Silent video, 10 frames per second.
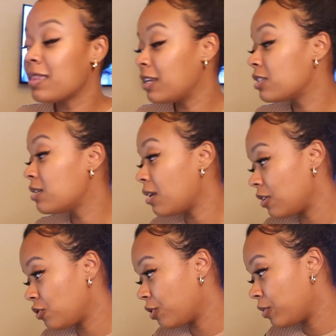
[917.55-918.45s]
That is
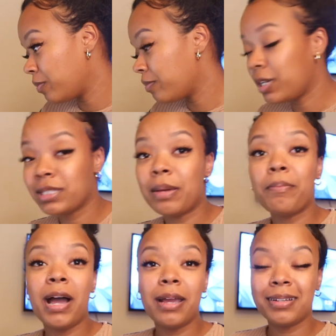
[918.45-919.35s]
not true. Because
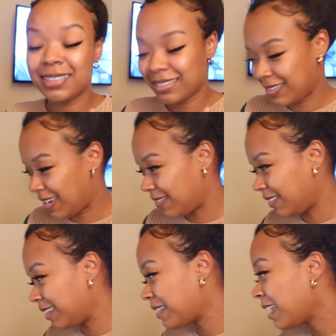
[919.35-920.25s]
my... Okay,
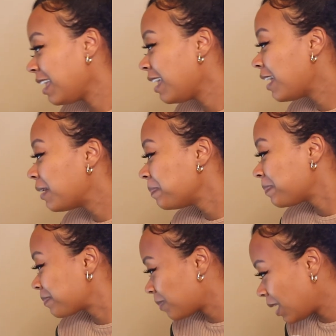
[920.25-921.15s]
hold
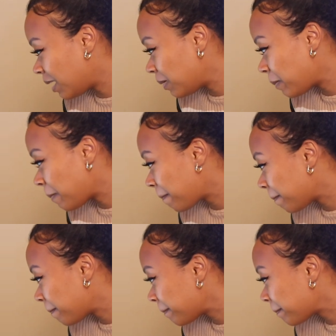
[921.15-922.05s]
on.
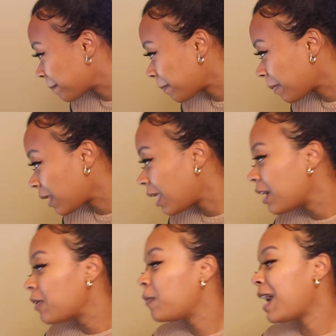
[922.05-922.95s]

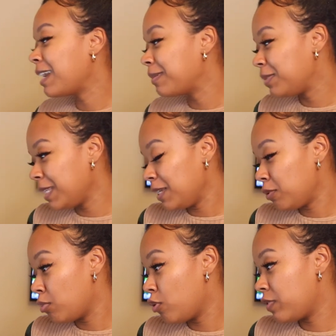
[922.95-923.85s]
We had completely
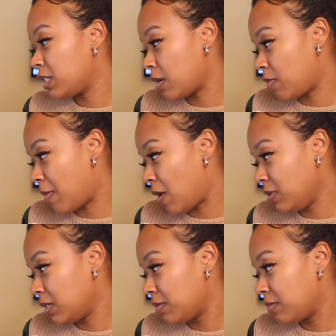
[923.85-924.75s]
removed the tip
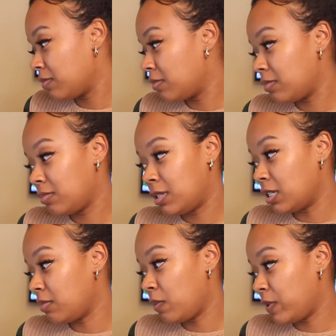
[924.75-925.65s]
amount.
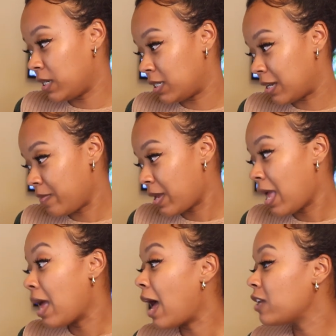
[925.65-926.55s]
Doesn't mean we didn't tip.
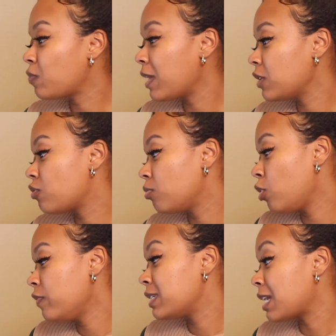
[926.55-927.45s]
As well as
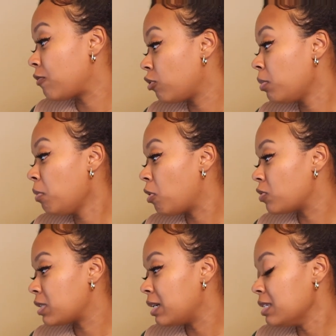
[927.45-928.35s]
removed several
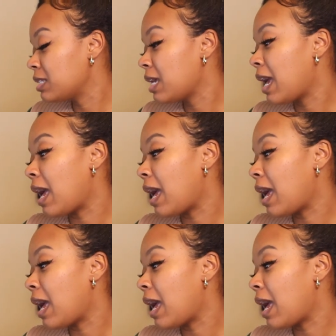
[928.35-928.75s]
mimosas.